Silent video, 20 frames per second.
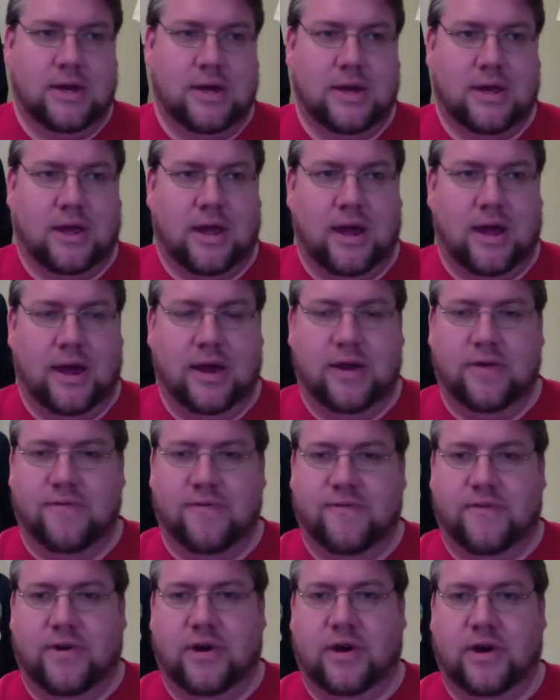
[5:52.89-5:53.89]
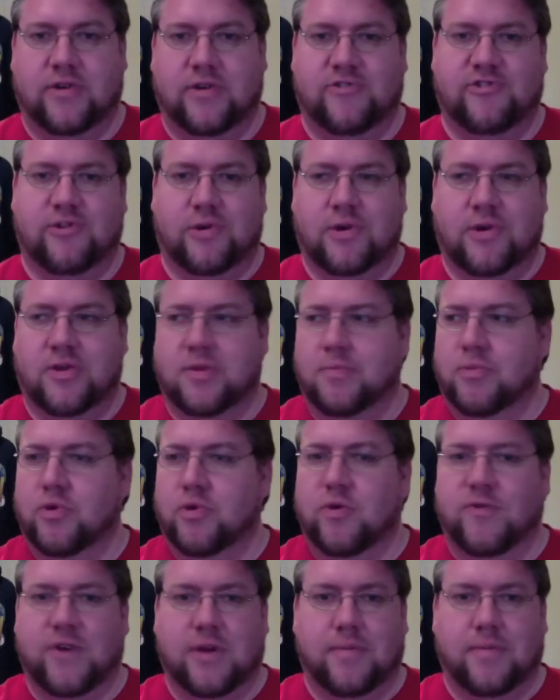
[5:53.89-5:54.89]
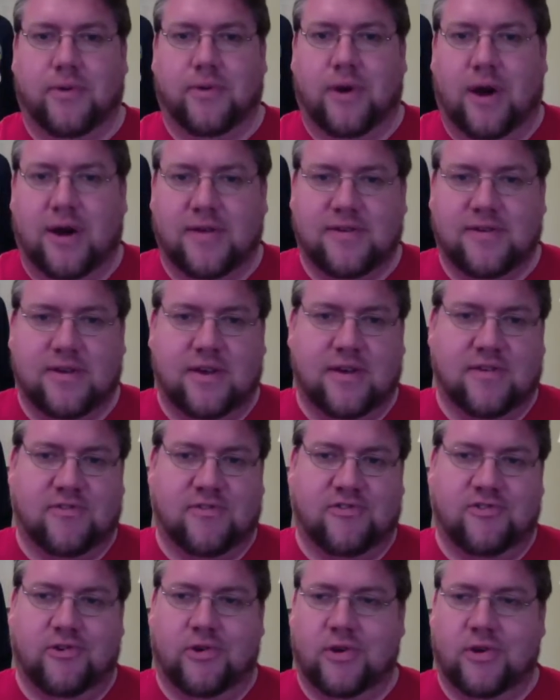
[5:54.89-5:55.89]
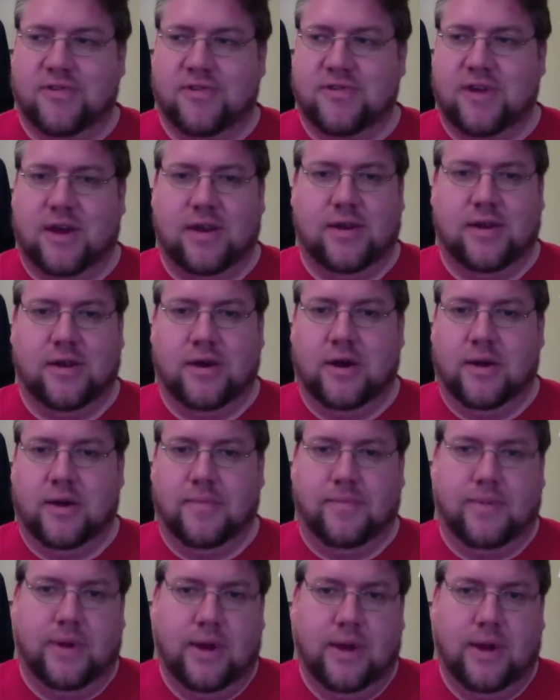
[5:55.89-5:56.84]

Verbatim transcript: kind of uh, show you the move-in process, show you setting up,